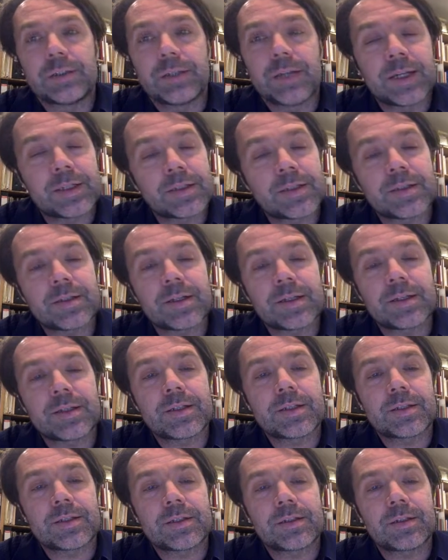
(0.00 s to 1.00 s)

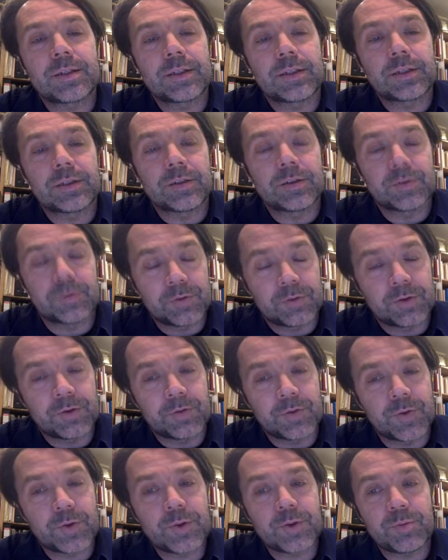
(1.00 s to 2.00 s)
exercise, the
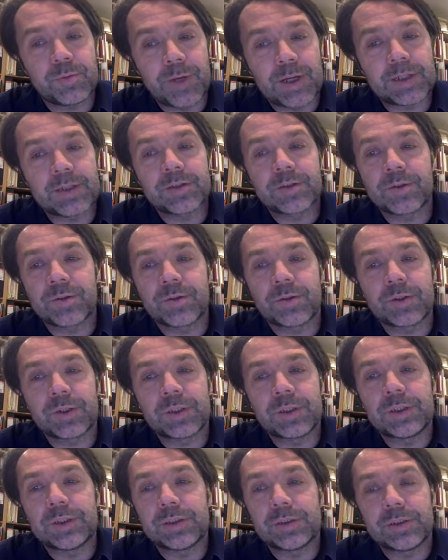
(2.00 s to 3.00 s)
first
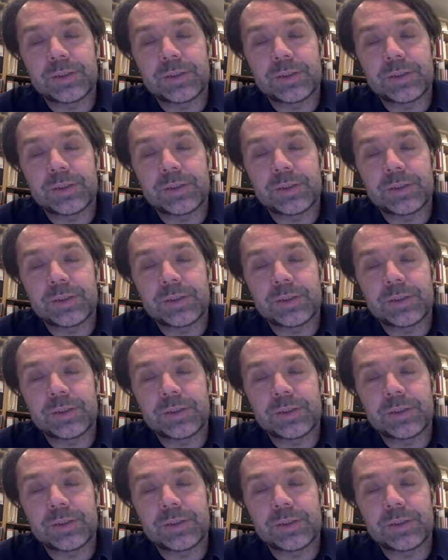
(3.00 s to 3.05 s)
mandatory